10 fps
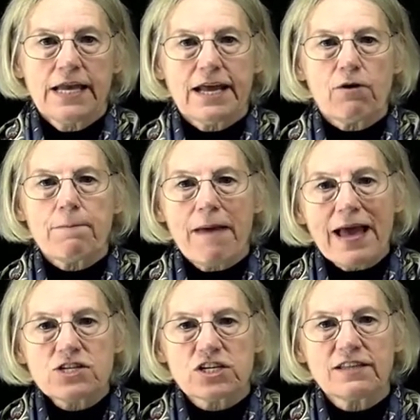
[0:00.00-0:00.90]
Now
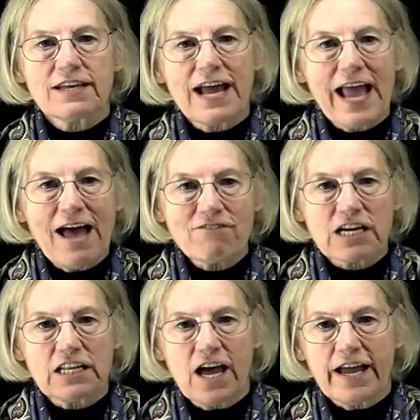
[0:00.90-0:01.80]
imagine that I have a
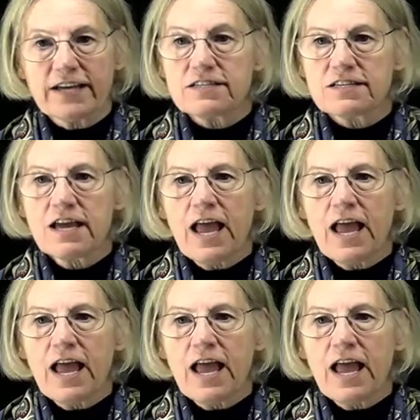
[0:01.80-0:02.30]
client,